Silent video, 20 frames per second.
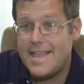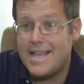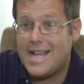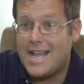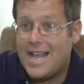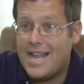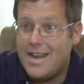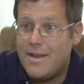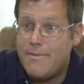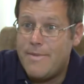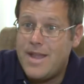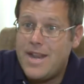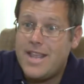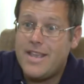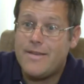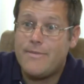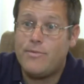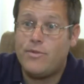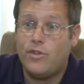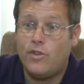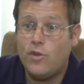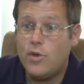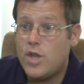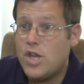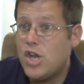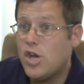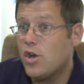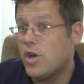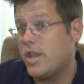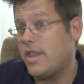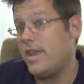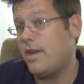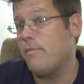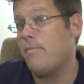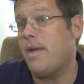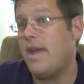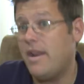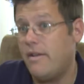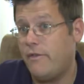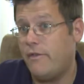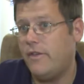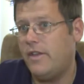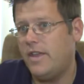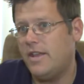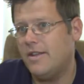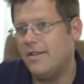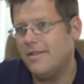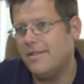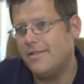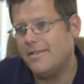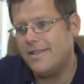the condominiums, to inure to their benefit.